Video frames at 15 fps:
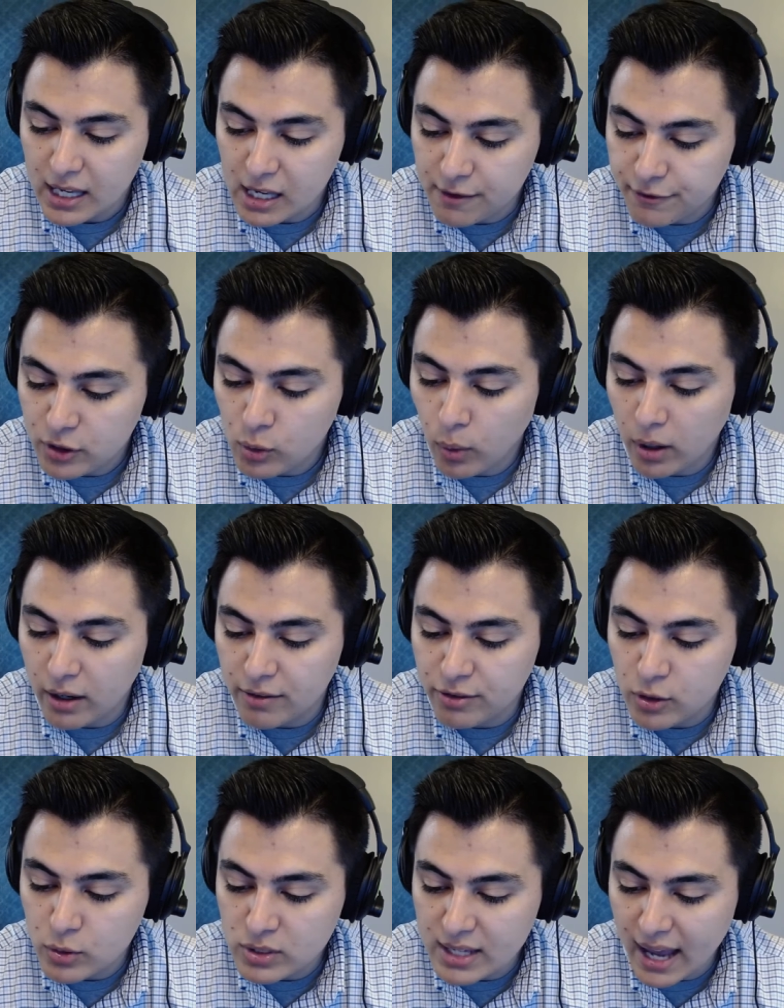If you are
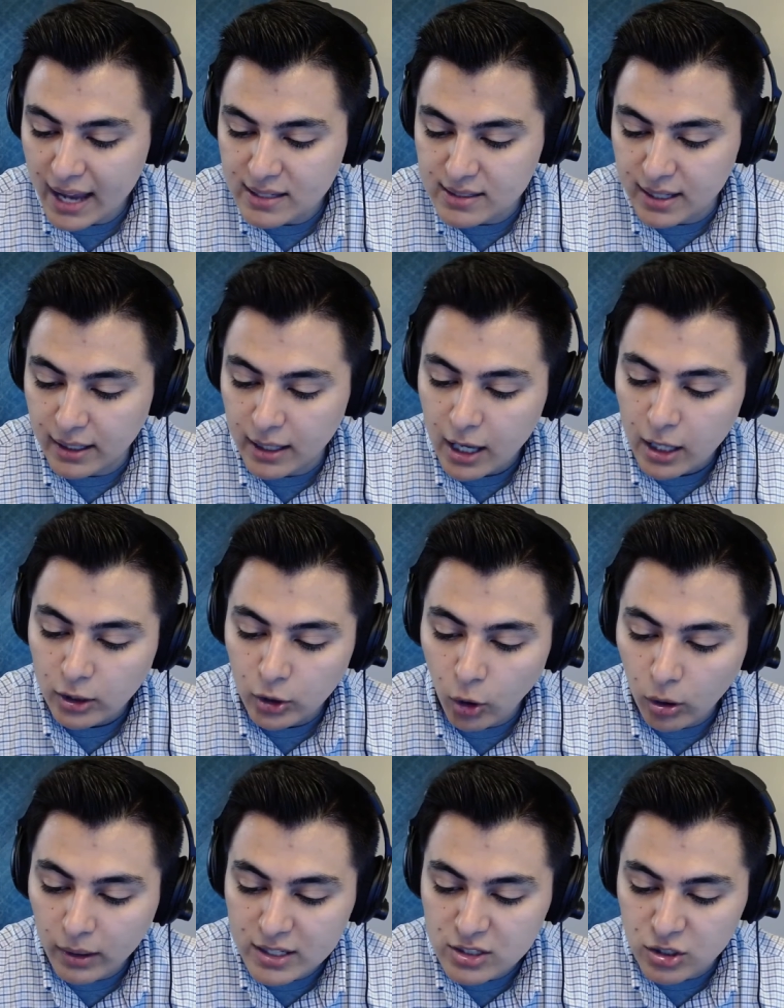enthusiastic,
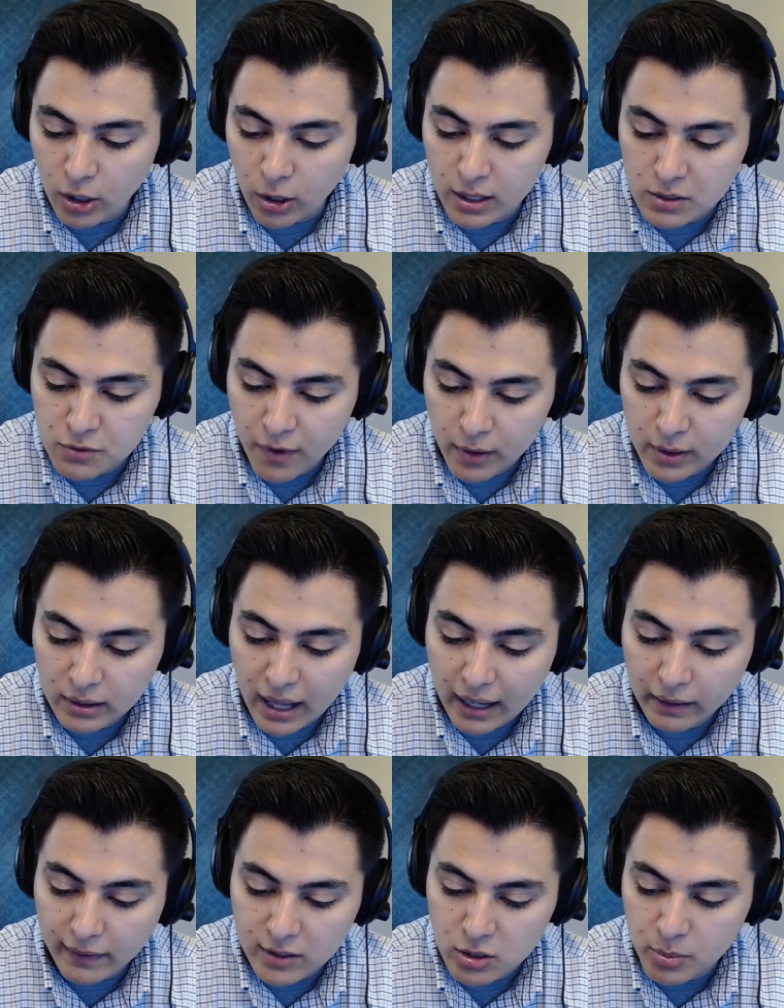your listener is very
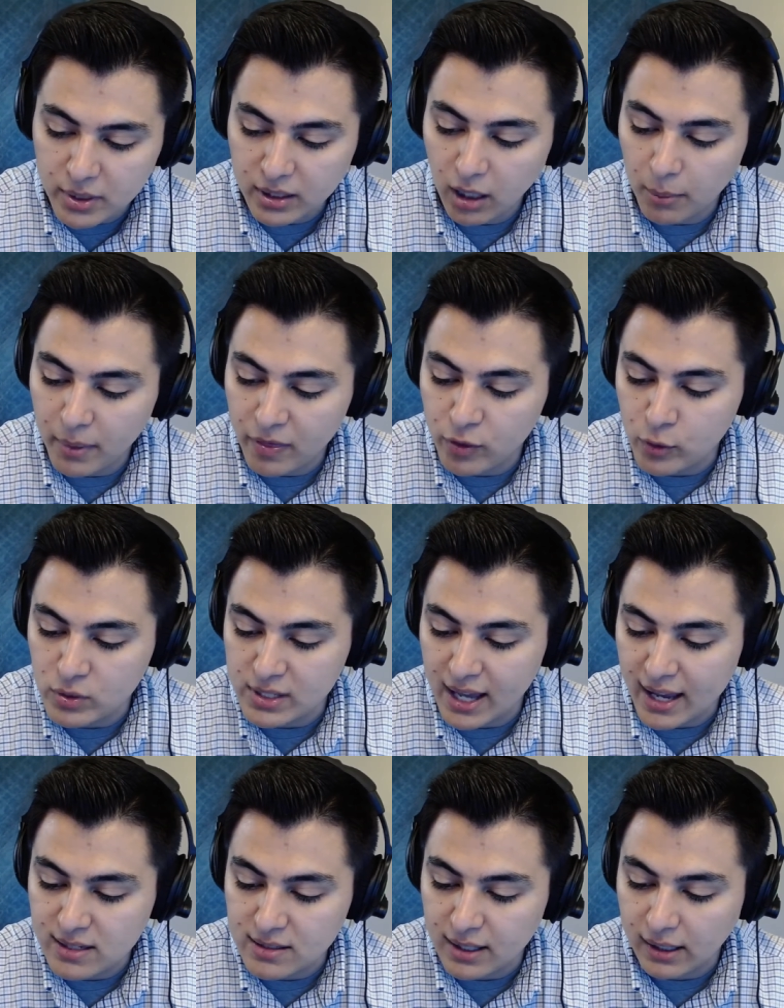likely to become
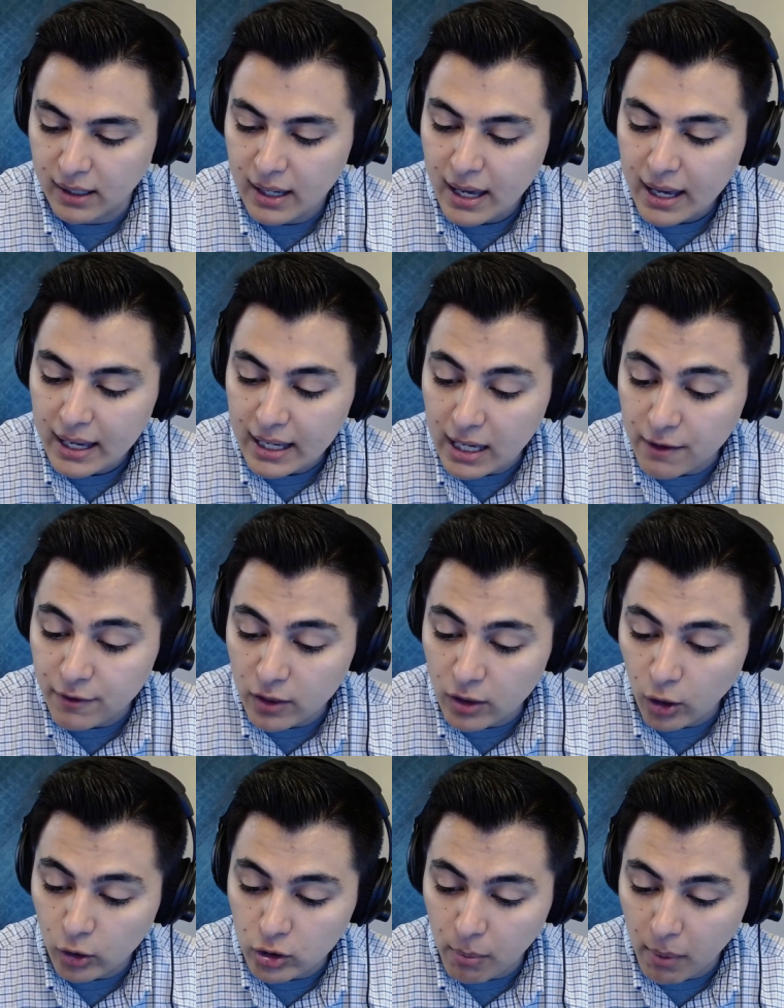enthusiastic, even
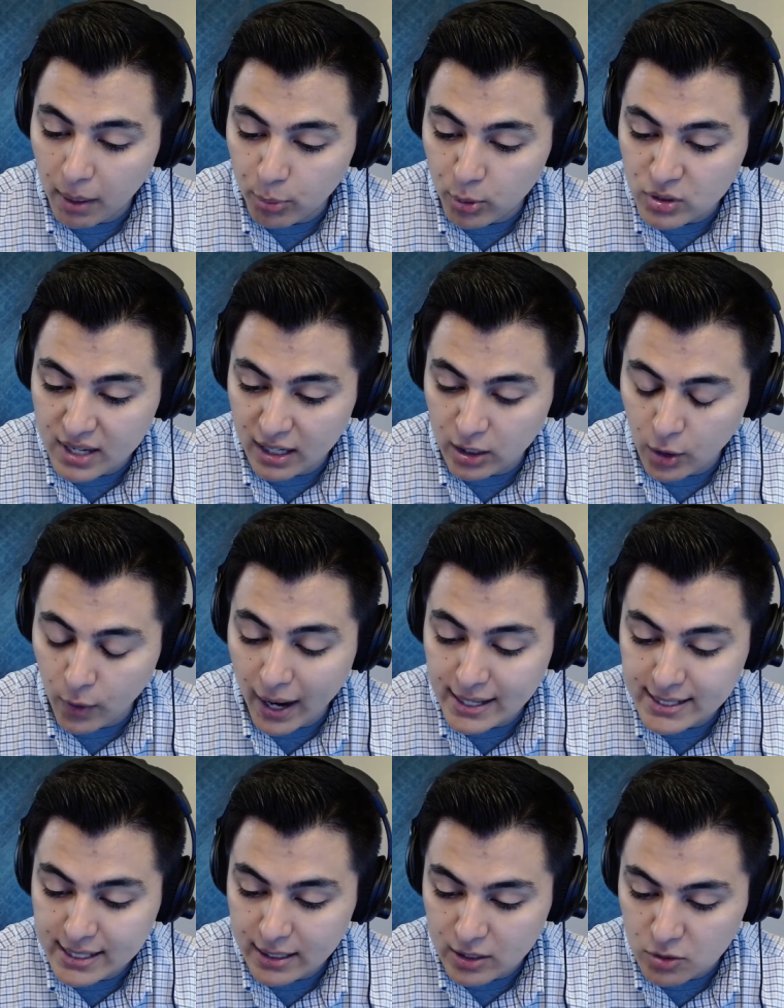though you may present your
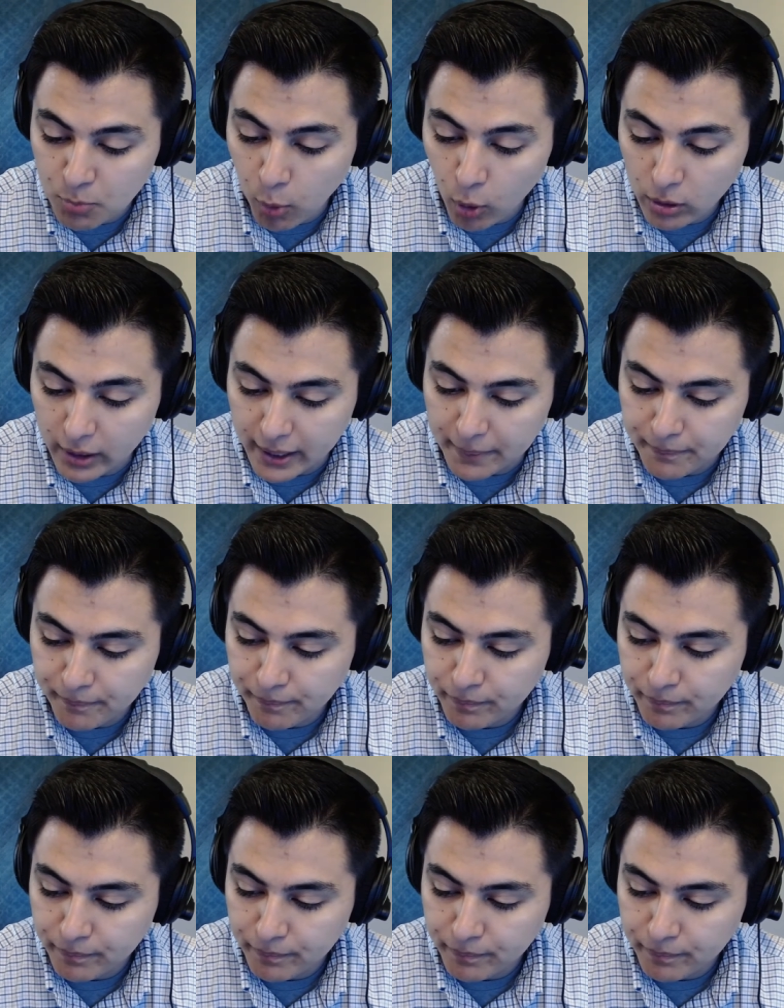ideas poorly.